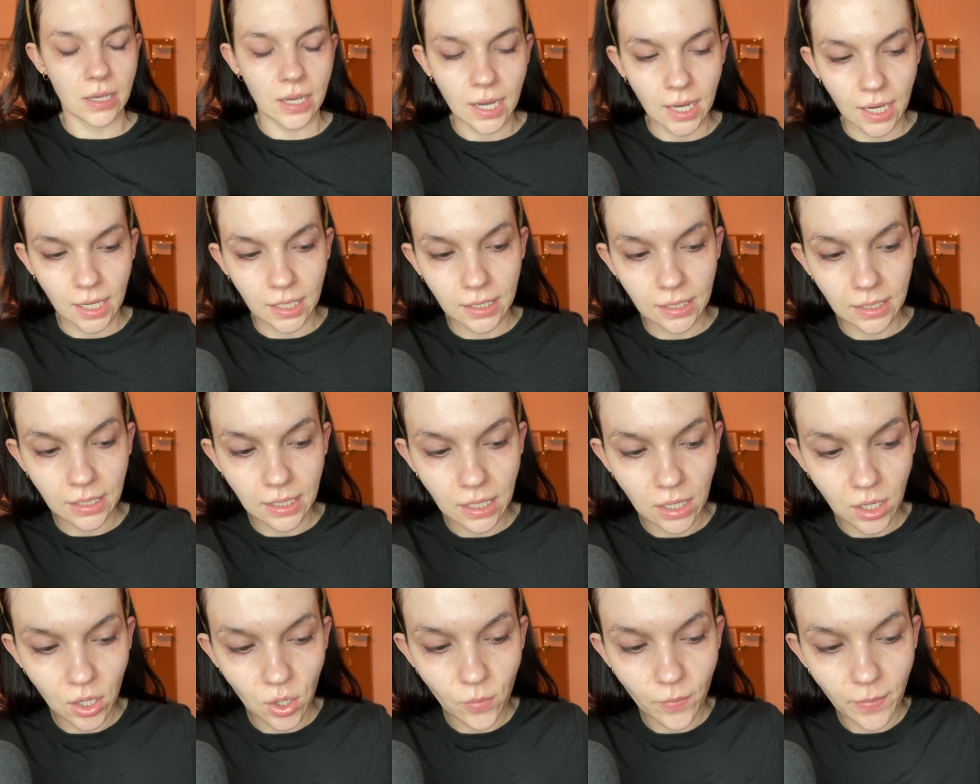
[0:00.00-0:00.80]
And
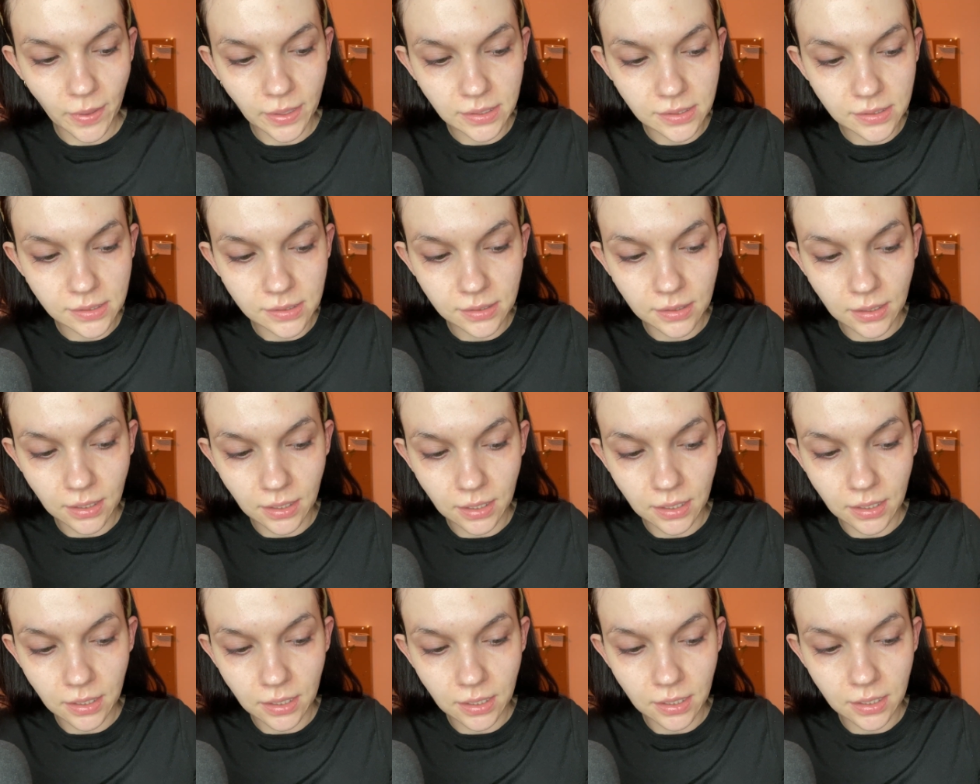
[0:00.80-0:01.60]
now my
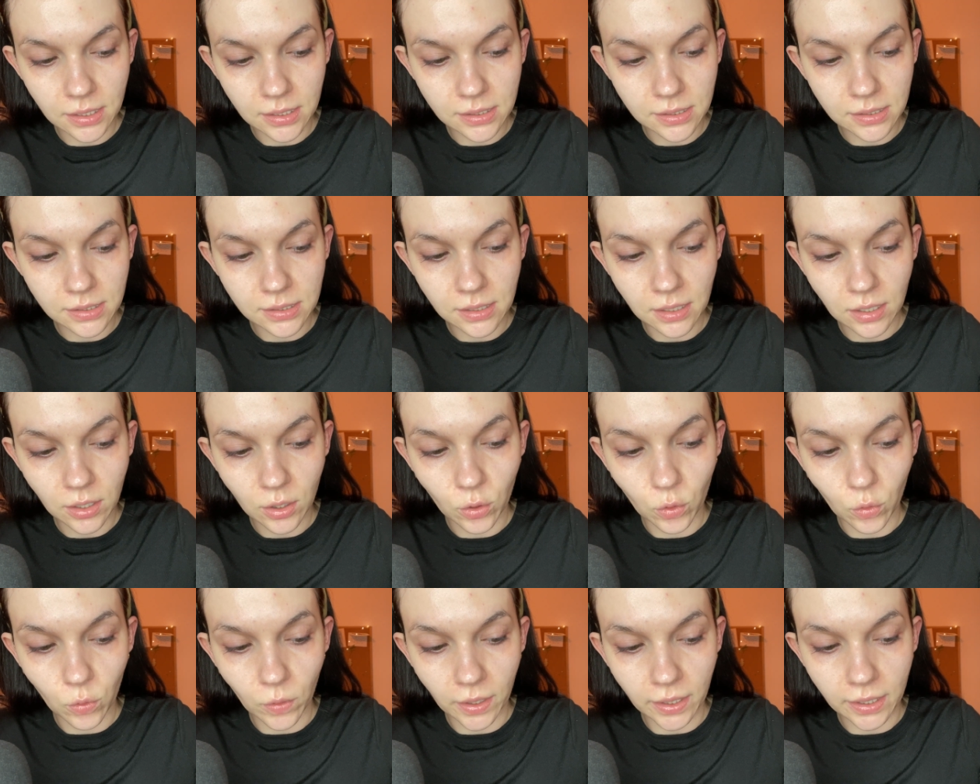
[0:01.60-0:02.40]
skin is
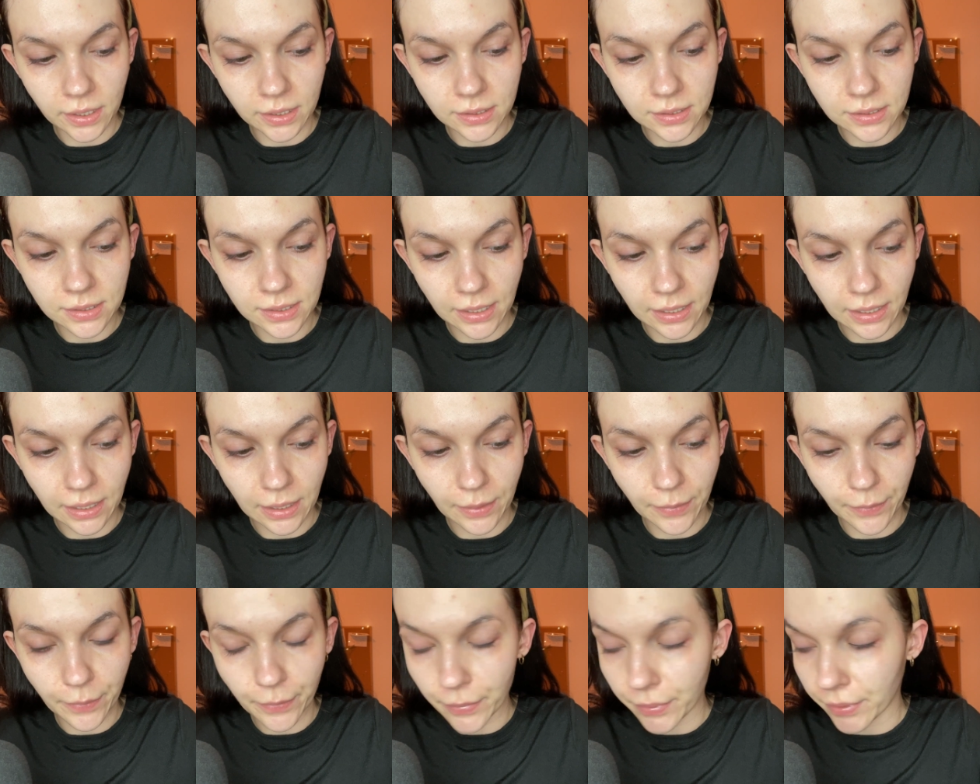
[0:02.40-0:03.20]
quite
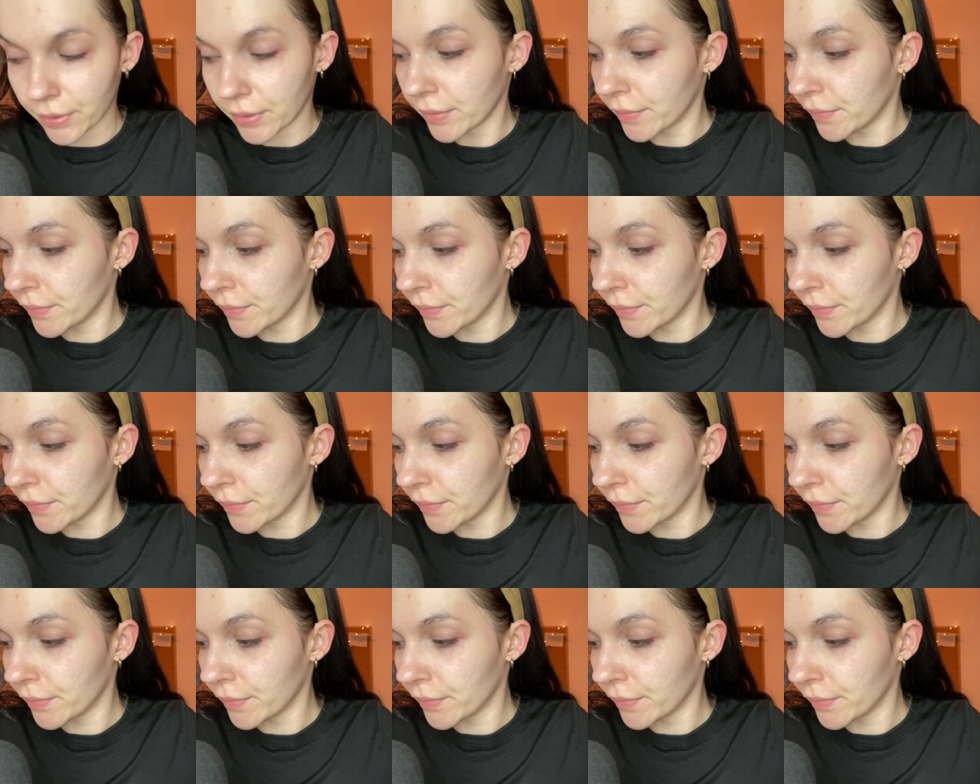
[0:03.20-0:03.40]
damp